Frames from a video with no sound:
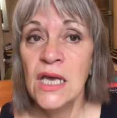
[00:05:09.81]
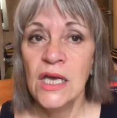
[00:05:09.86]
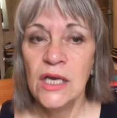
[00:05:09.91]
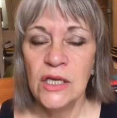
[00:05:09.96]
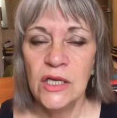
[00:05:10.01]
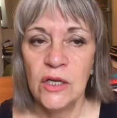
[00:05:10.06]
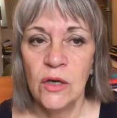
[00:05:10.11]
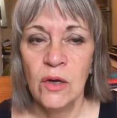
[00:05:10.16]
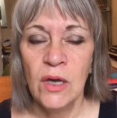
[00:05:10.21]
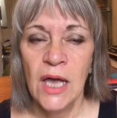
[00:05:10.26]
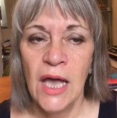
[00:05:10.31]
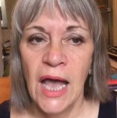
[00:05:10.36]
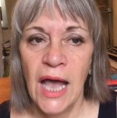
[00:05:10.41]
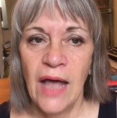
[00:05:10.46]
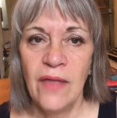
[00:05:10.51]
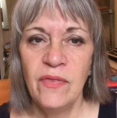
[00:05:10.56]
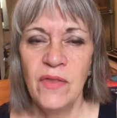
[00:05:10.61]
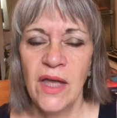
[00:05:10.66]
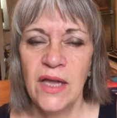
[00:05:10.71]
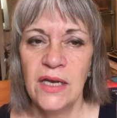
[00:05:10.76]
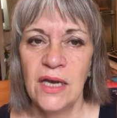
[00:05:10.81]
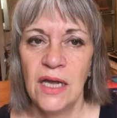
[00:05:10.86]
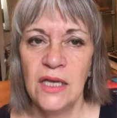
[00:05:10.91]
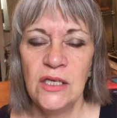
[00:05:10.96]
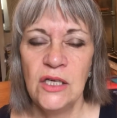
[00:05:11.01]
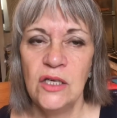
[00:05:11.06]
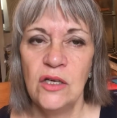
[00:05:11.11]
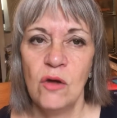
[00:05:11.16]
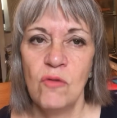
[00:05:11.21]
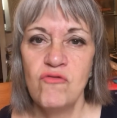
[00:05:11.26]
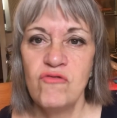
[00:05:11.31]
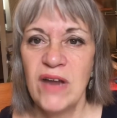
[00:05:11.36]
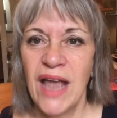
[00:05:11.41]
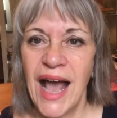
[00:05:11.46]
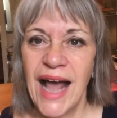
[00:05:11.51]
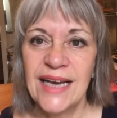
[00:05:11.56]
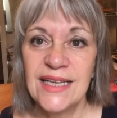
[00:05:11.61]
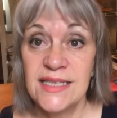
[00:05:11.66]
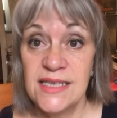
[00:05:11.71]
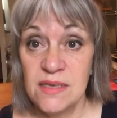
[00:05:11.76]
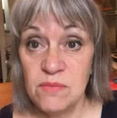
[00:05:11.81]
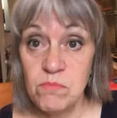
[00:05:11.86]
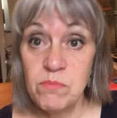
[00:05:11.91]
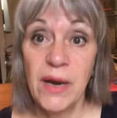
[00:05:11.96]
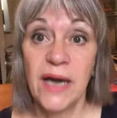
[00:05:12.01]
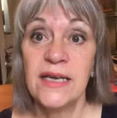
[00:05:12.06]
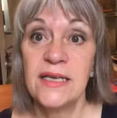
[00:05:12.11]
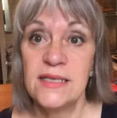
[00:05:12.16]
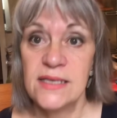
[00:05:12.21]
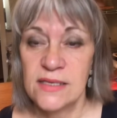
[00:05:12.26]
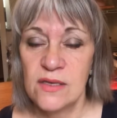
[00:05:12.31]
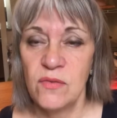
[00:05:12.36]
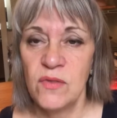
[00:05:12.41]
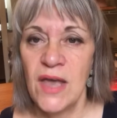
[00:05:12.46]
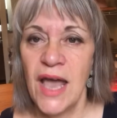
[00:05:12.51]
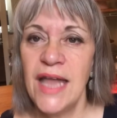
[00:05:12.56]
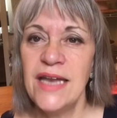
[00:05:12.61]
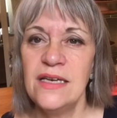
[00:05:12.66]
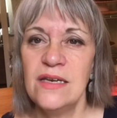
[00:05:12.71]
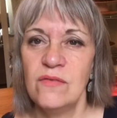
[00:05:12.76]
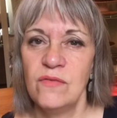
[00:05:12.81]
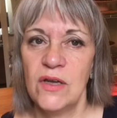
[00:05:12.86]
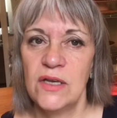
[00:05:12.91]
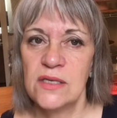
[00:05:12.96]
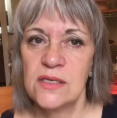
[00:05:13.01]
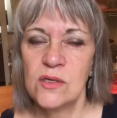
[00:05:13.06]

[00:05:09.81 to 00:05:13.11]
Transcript: You know, and then you know reality bites at the end of it.